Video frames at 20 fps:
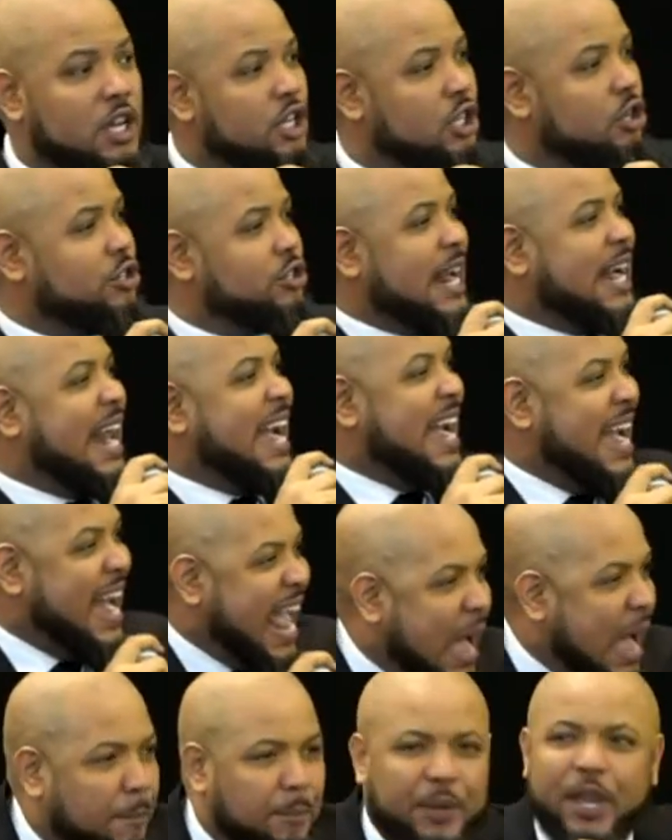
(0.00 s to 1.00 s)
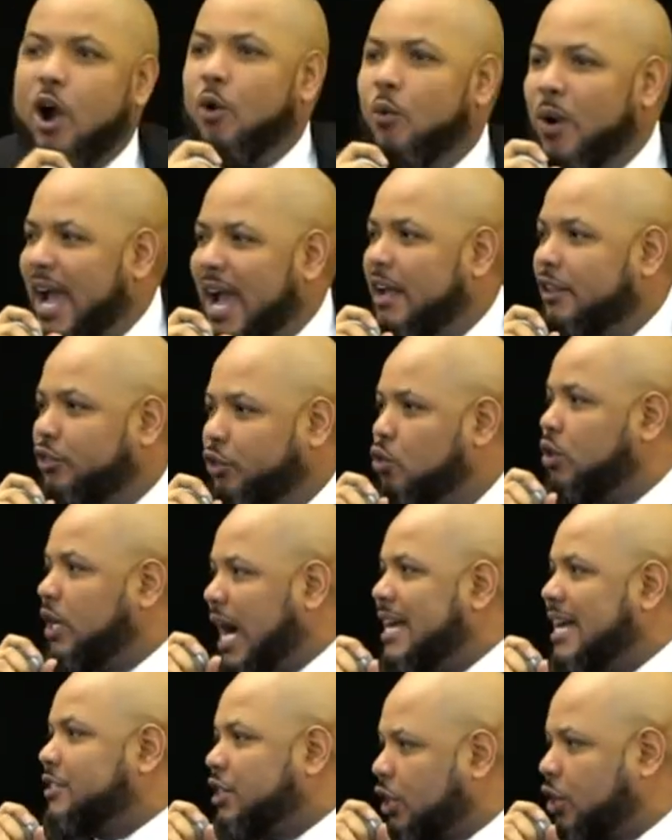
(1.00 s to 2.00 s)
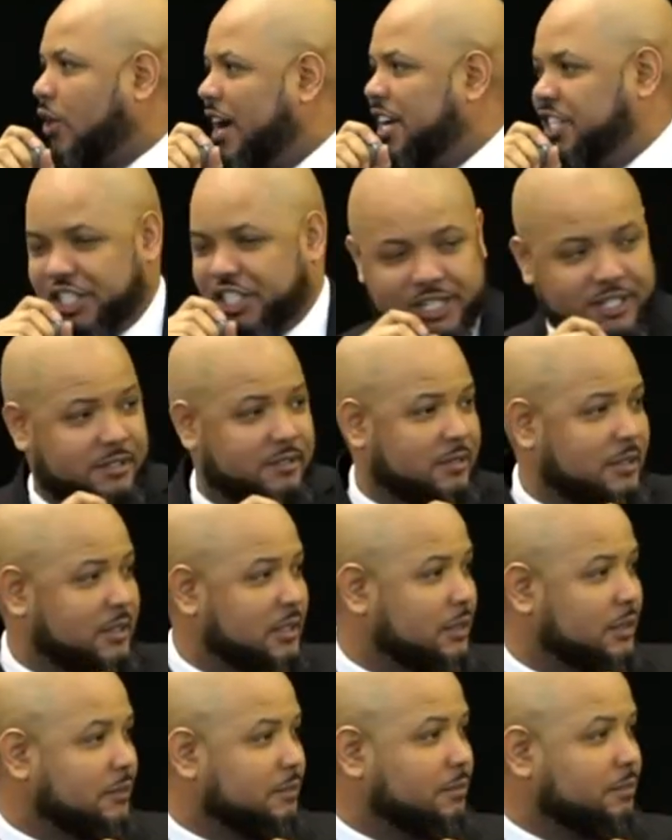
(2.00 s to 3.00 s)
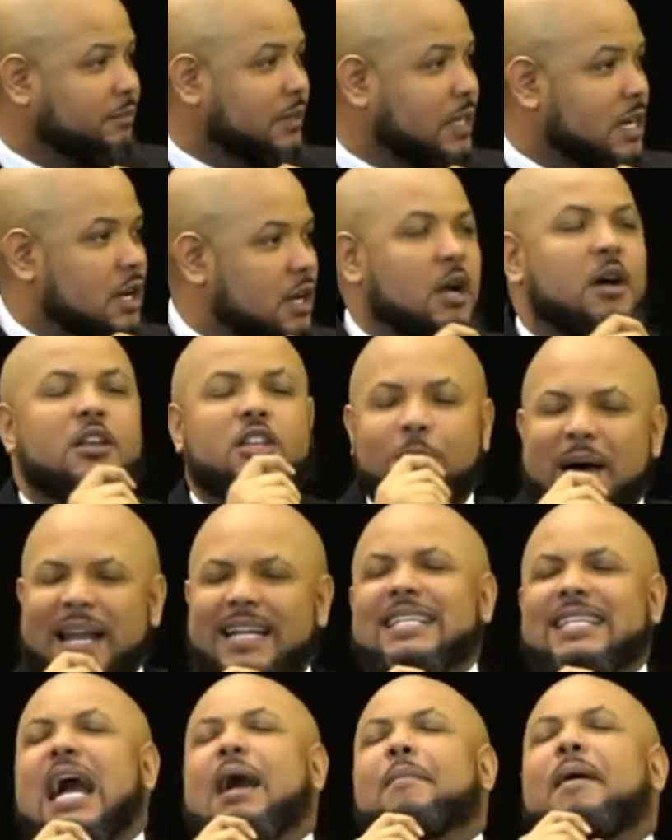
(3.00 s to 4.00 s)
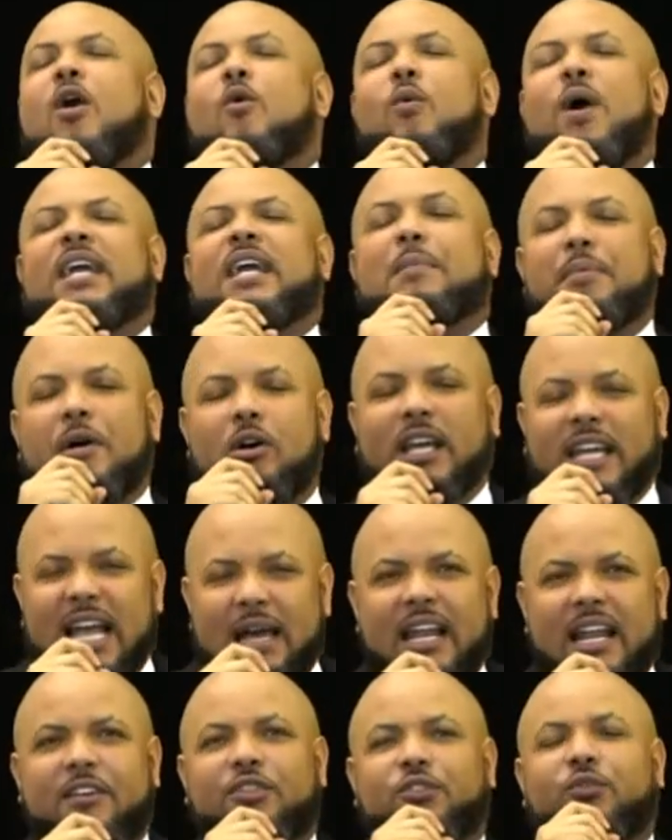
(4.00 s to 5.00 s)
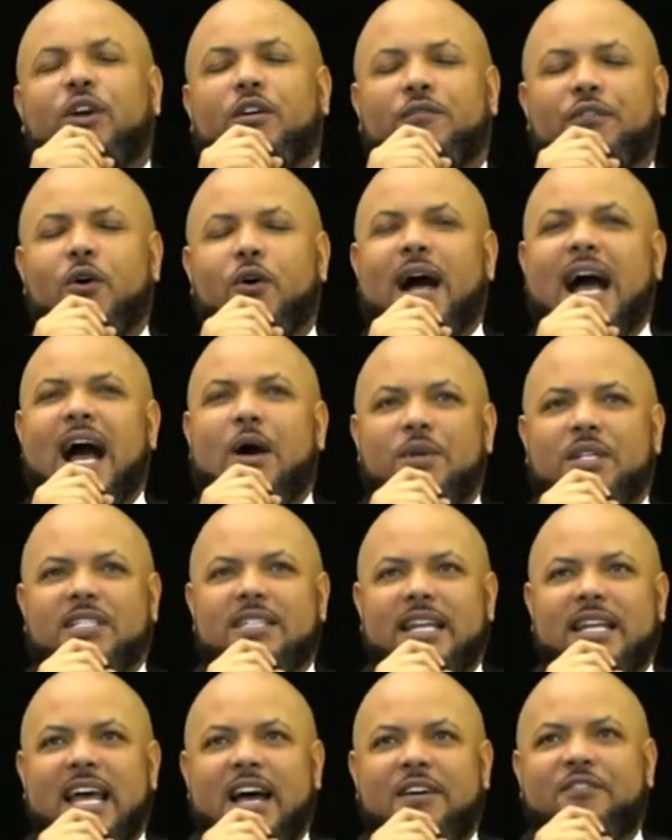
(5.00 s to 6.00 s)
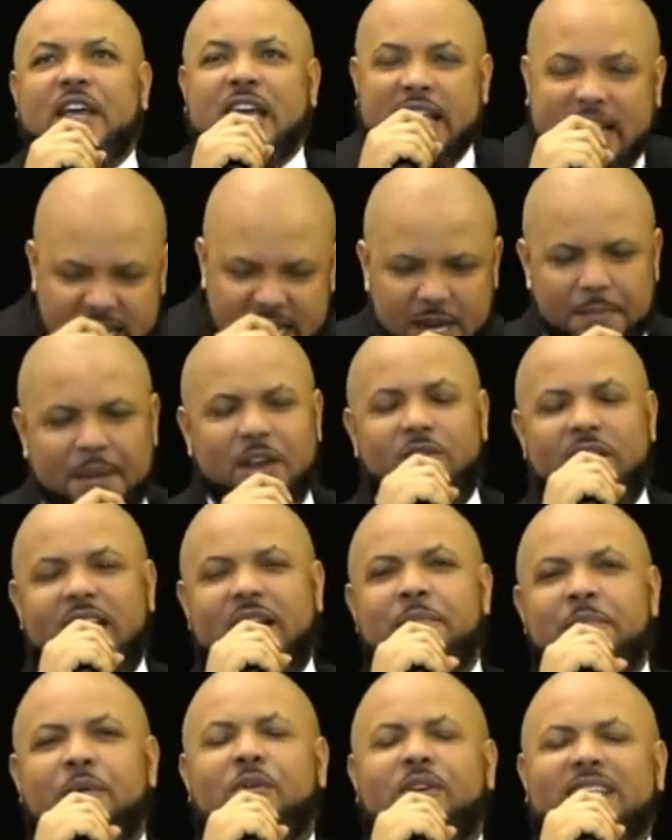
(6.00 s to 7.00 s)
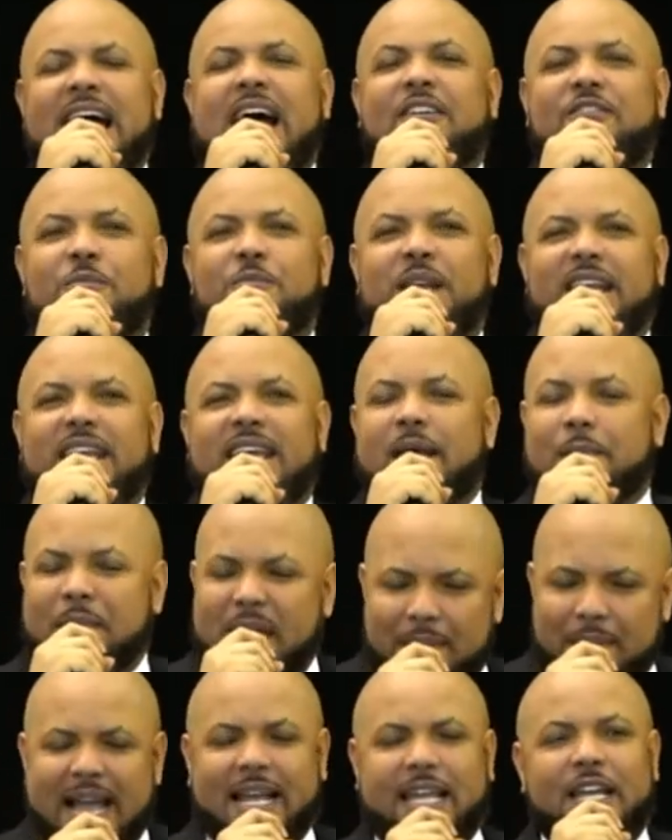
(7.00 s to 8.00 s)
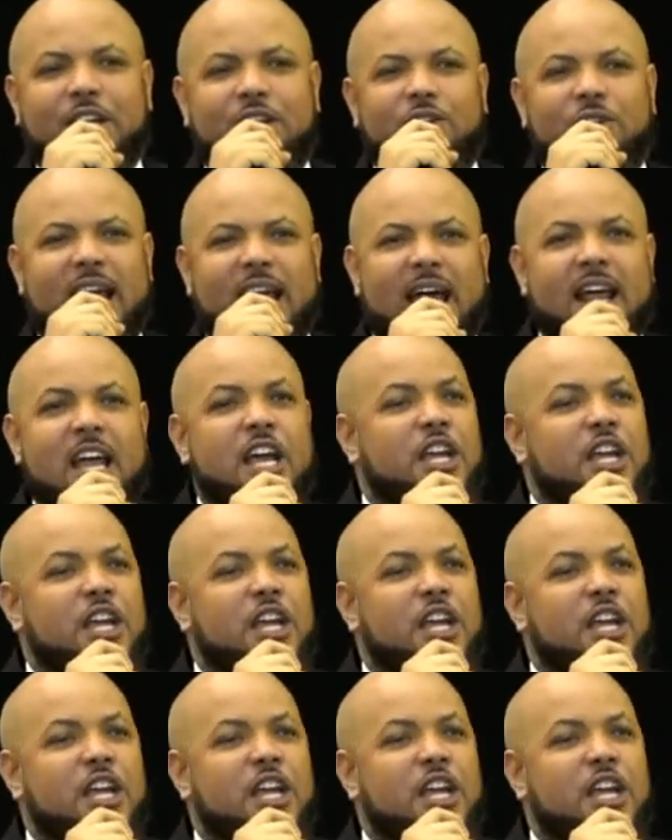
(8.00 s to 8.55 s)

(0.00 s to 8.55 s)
You're trying to nap your way through consecration. So by the time I wake up, I only got like three or four hours left. Then to be ready, be more time for me to eat it. Maybe I can do that.